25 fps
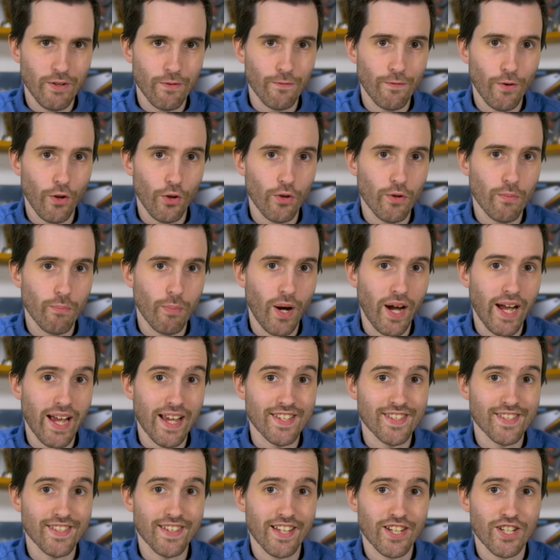followed by a
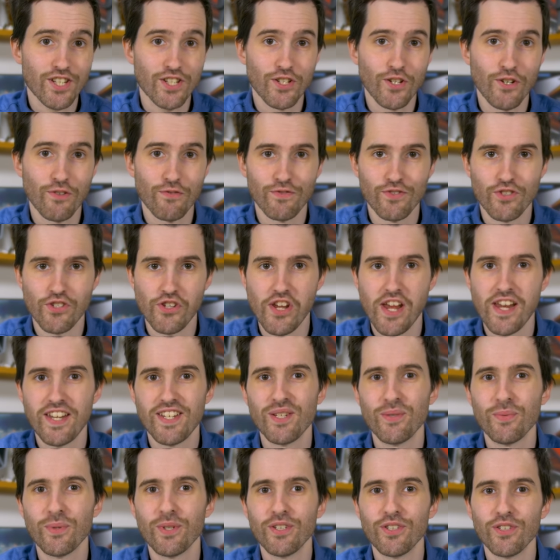selection of
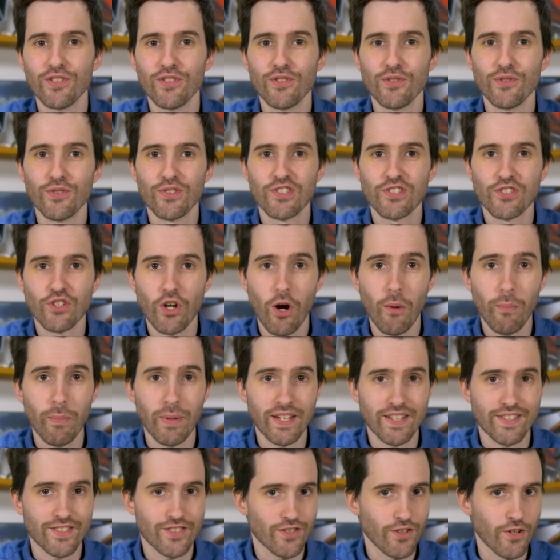genuine news
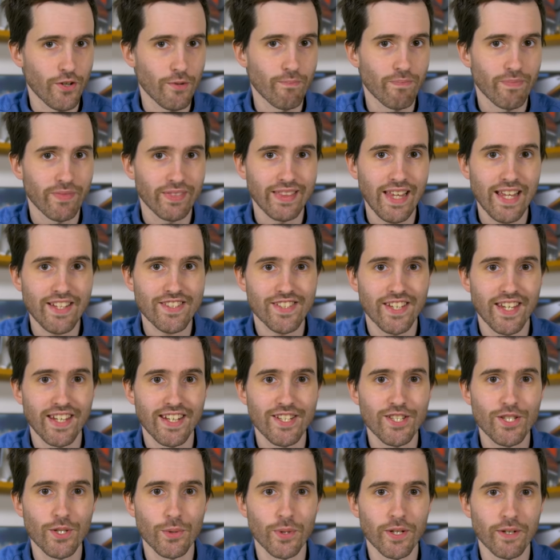topics. So let's get
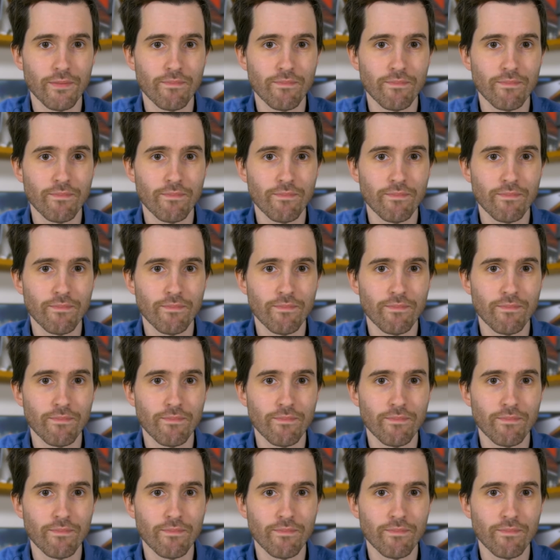into